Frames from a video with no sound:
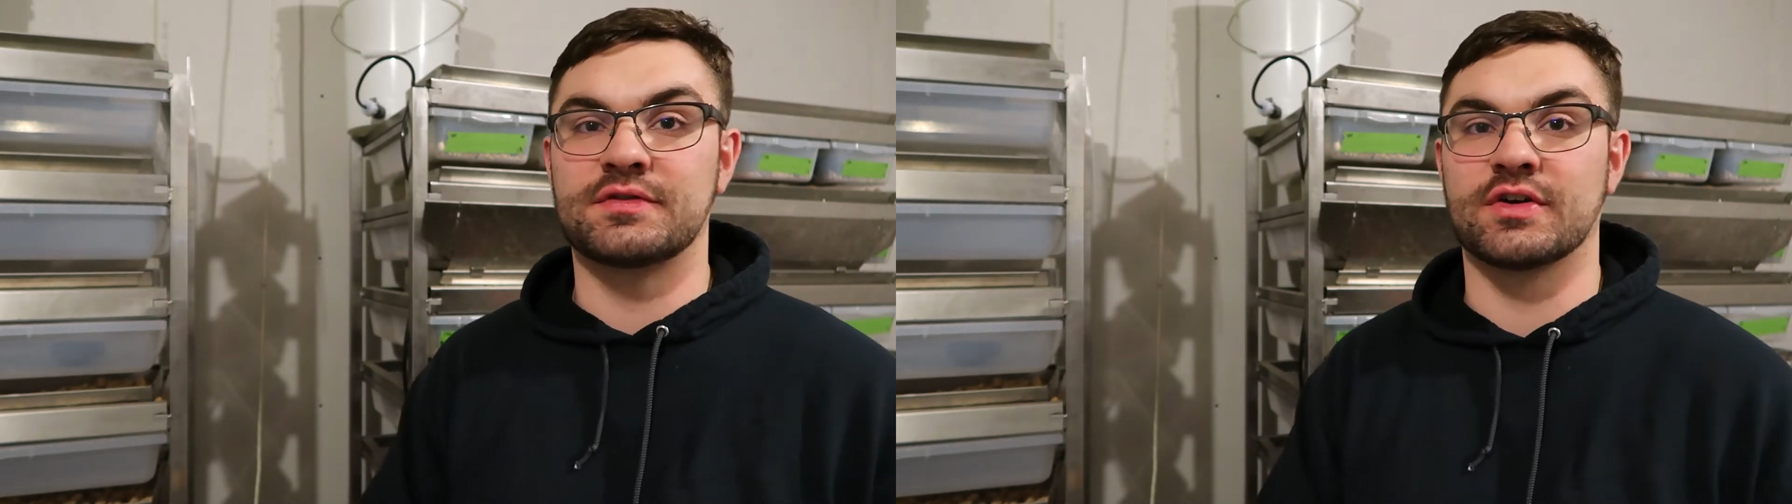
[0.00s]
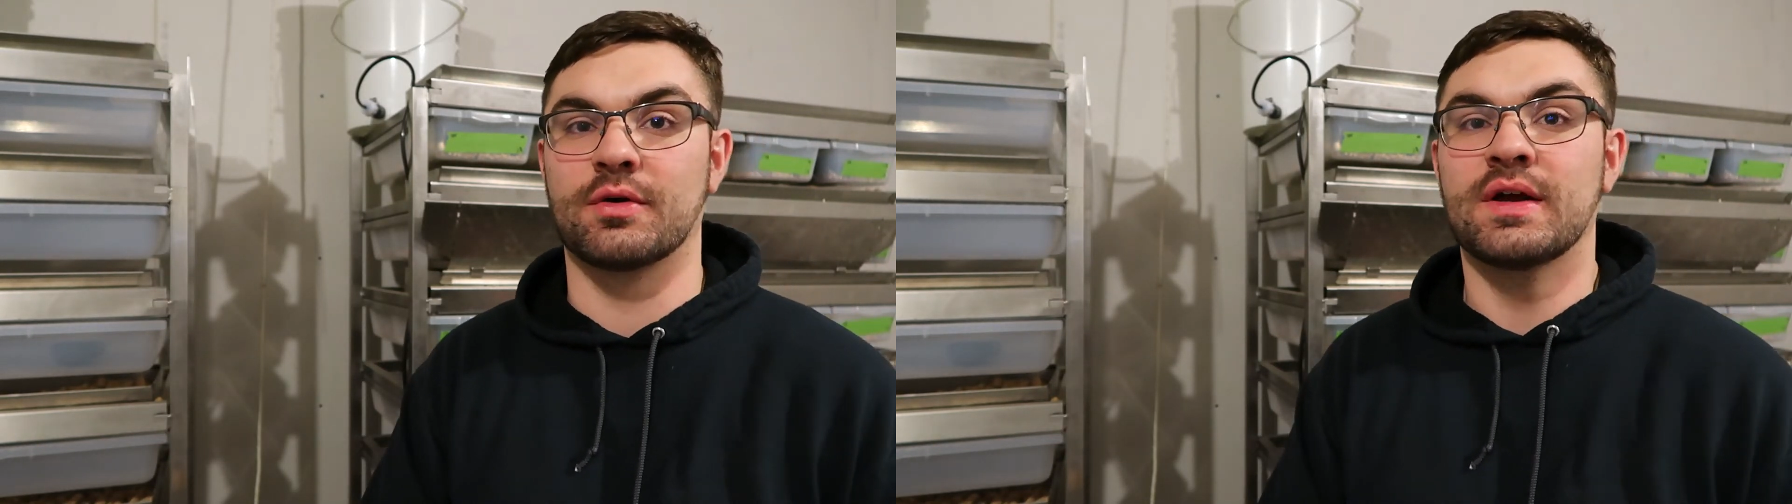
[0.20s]

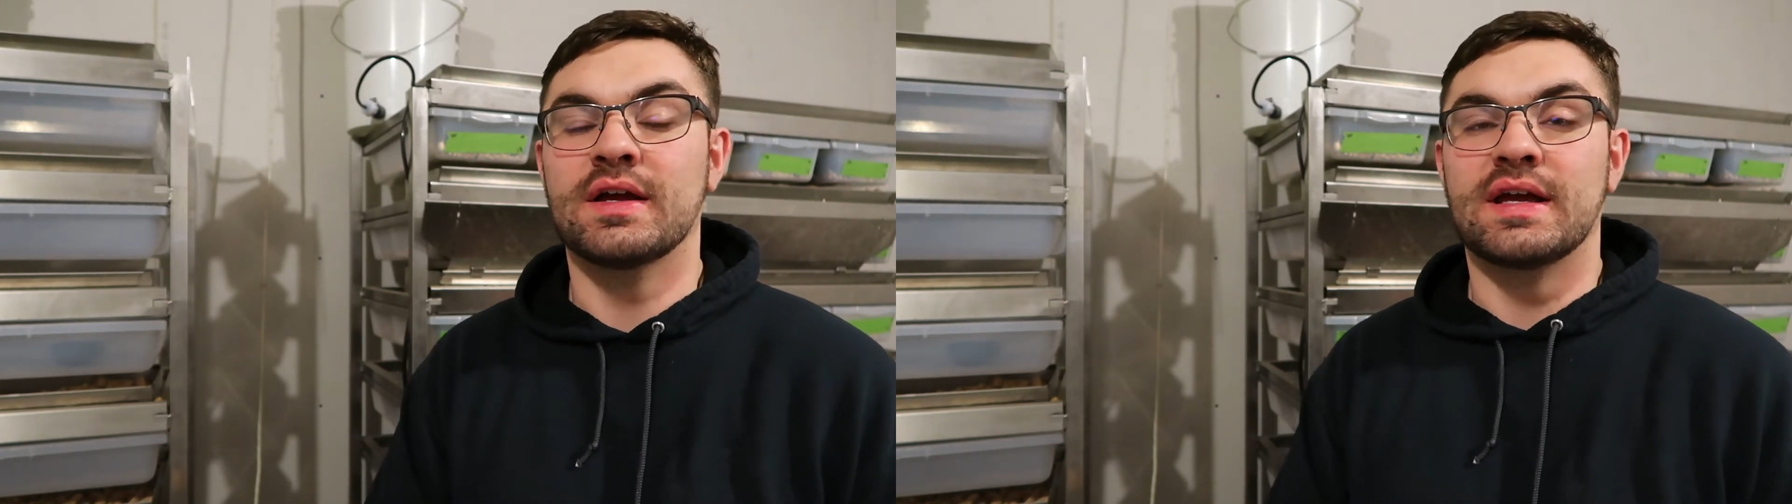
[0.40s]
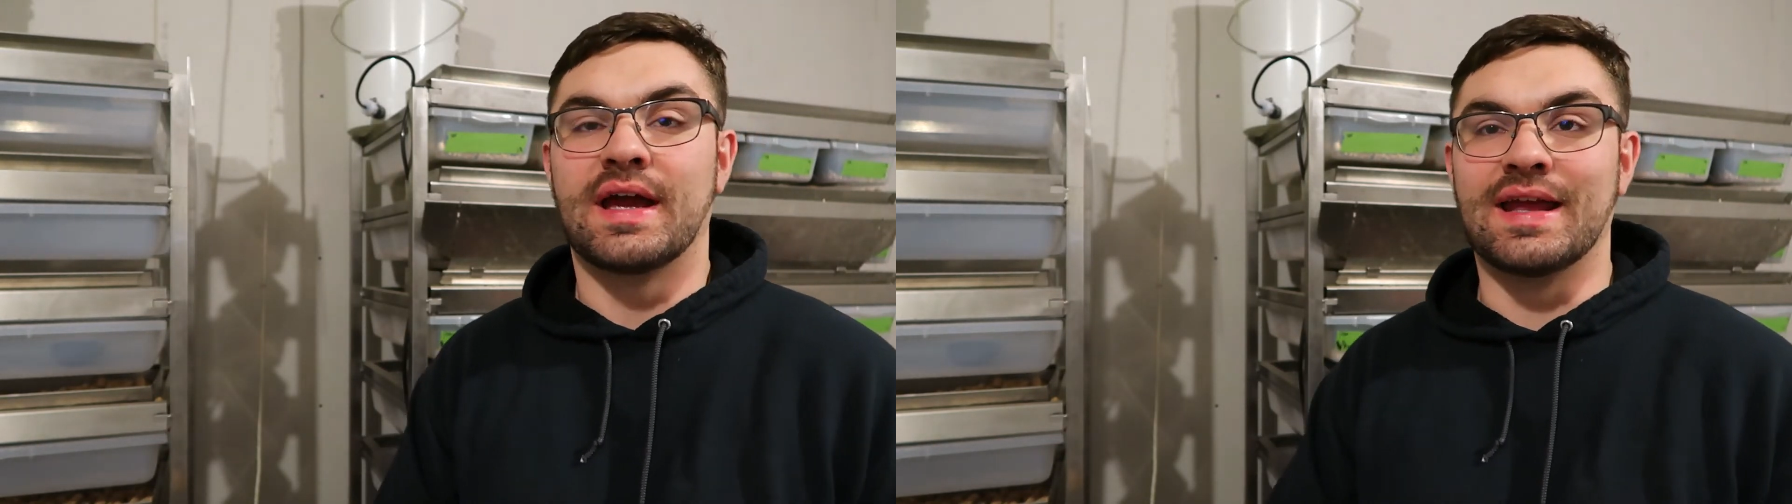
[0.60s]
So,
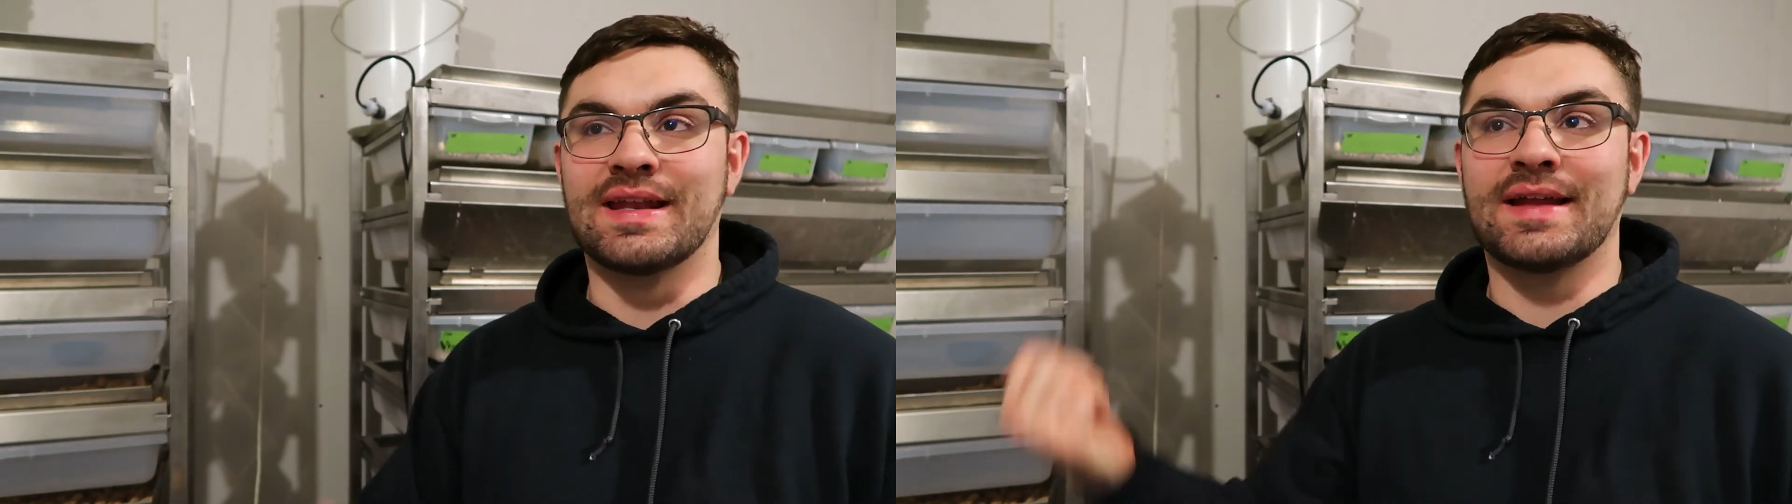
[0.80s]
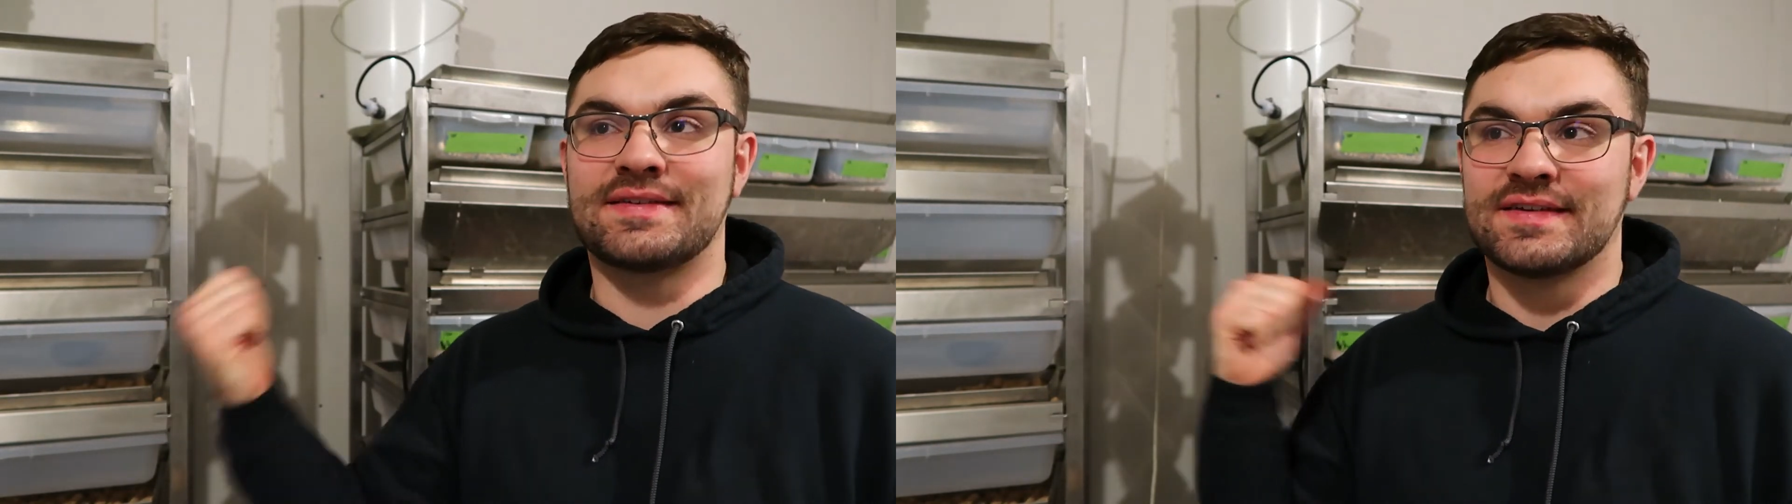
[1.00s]
and
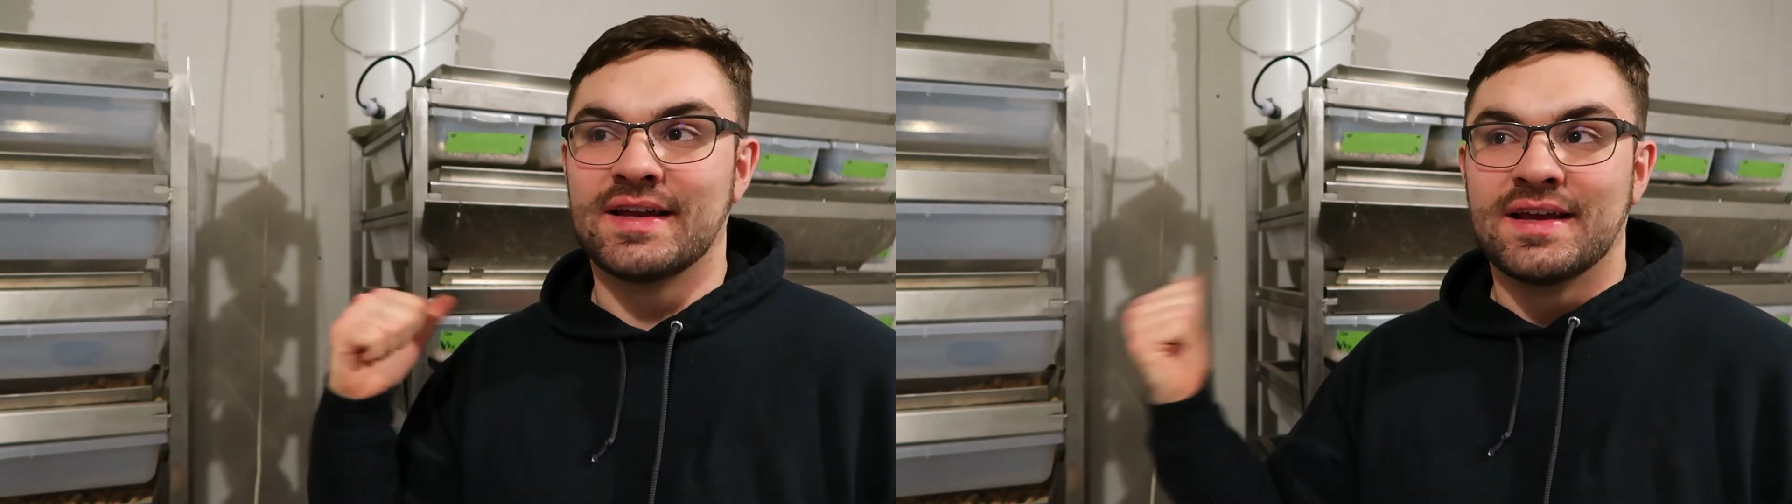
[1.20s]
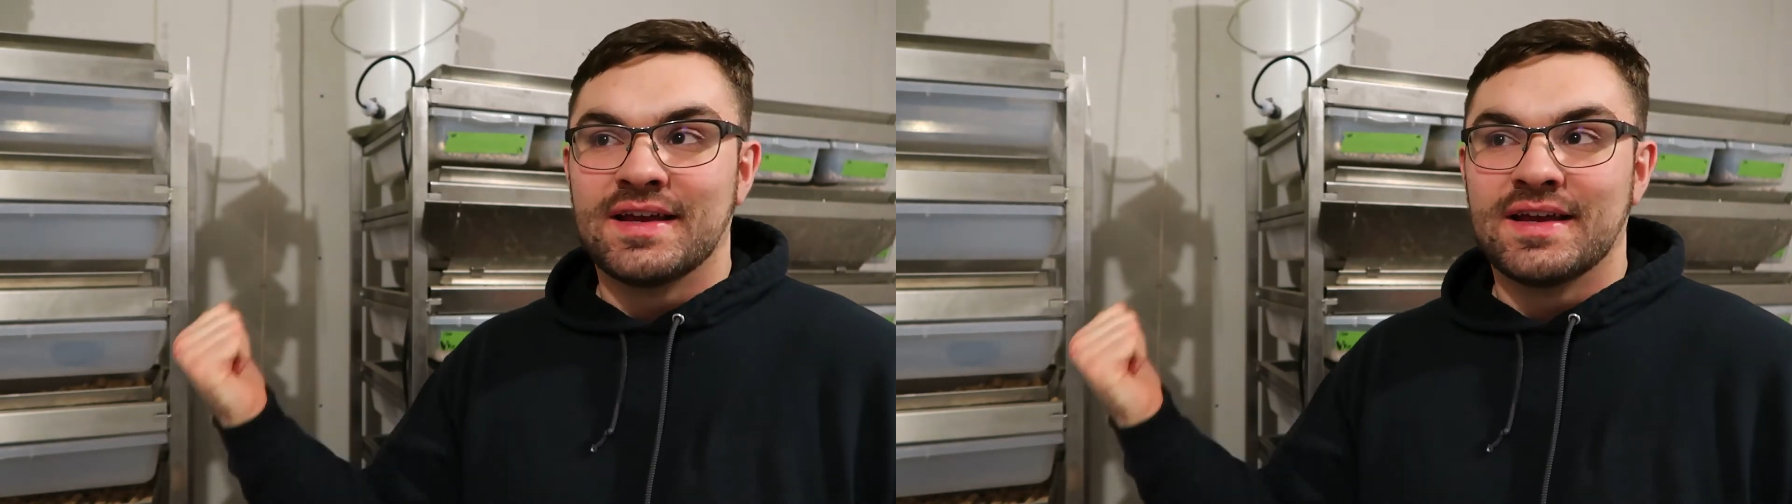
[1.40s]
that's